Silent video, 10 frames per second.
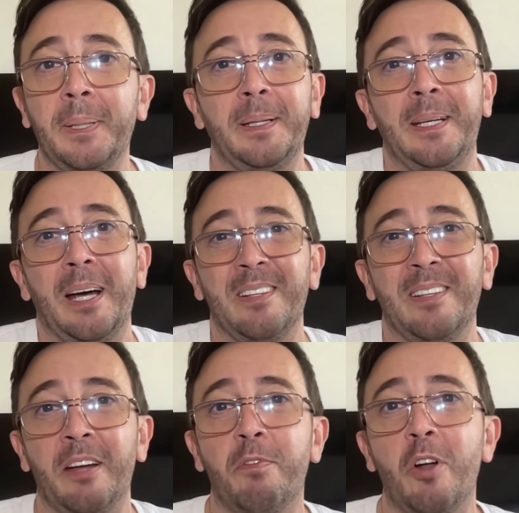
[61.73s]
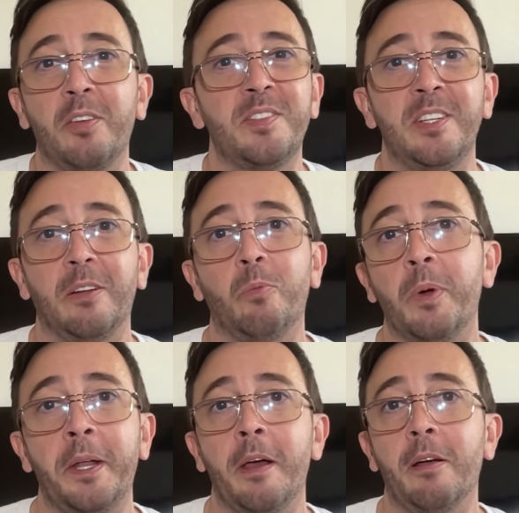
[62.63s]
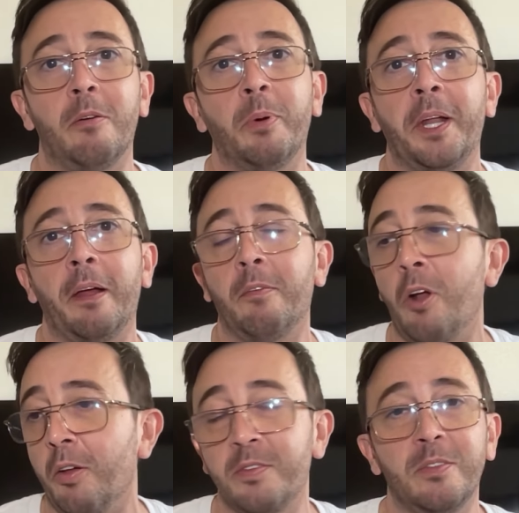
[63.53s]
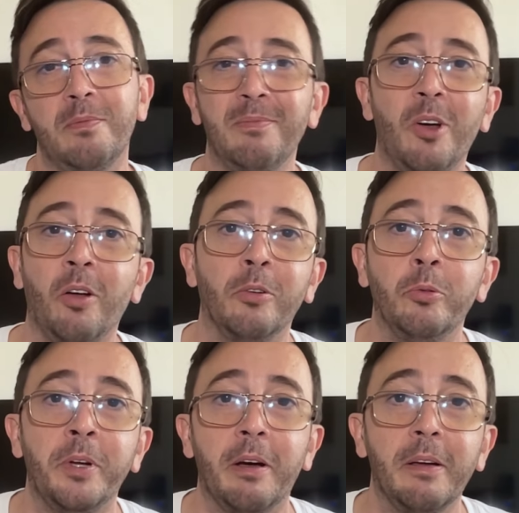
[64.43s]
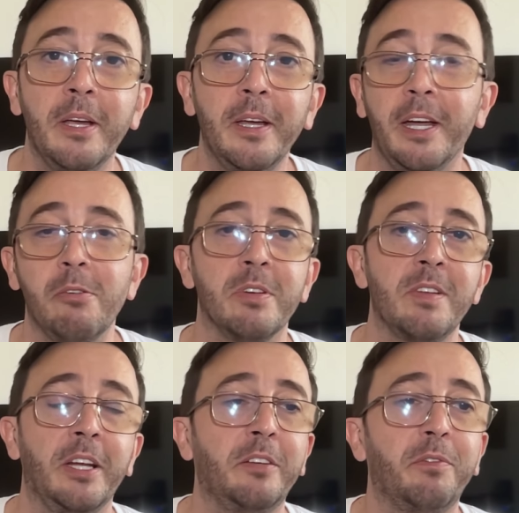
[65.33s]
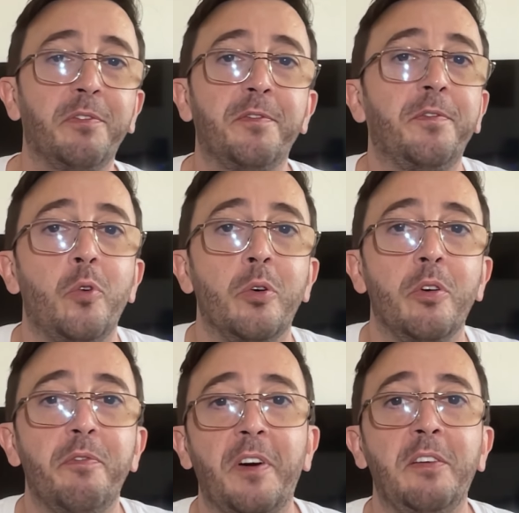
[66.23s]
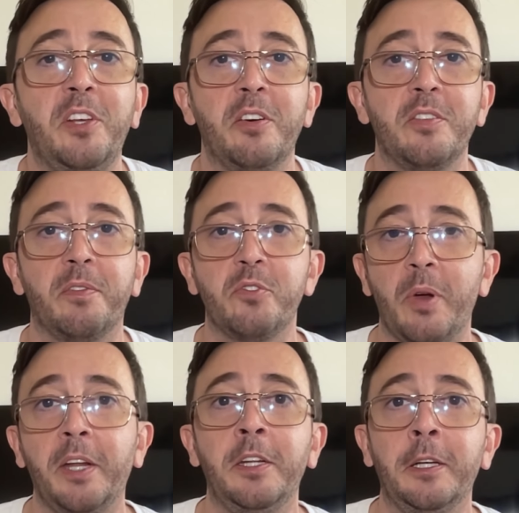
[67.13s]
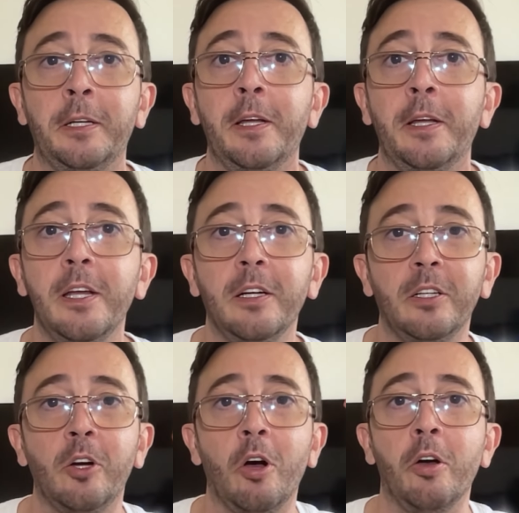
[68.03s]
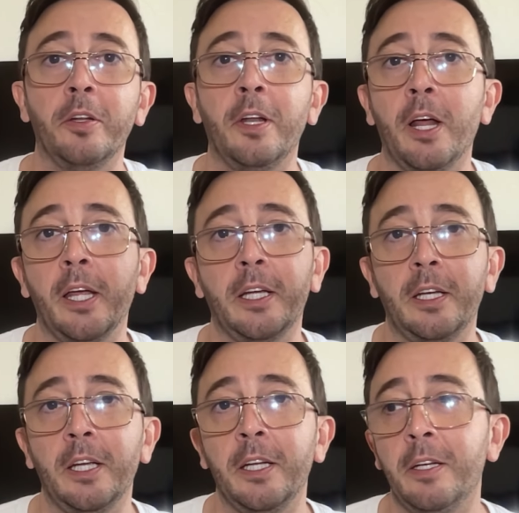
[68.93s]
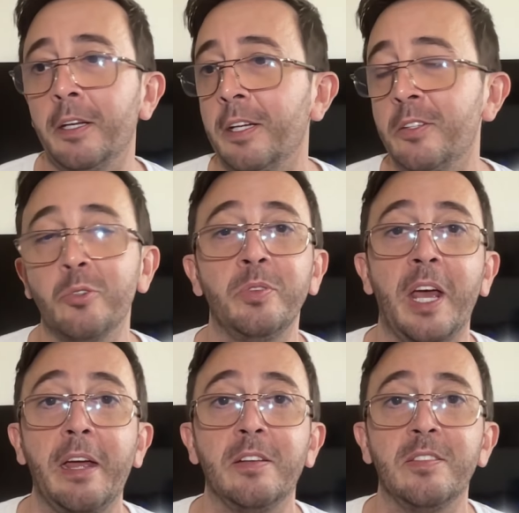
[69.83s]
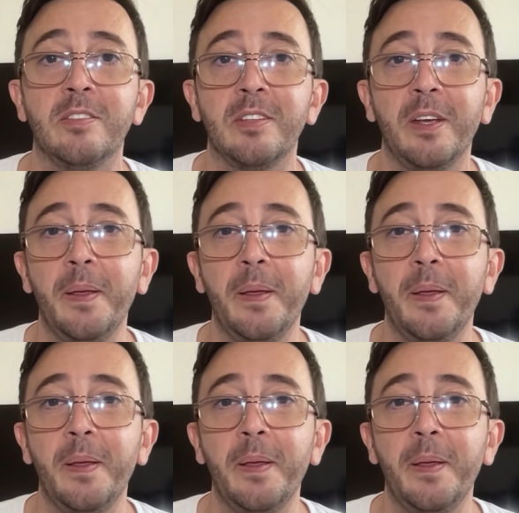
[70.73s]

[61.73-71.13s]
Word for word: Guys, I've lost it when I, when I lost on Luna. It was like four or five years of trading gone like in, in two days.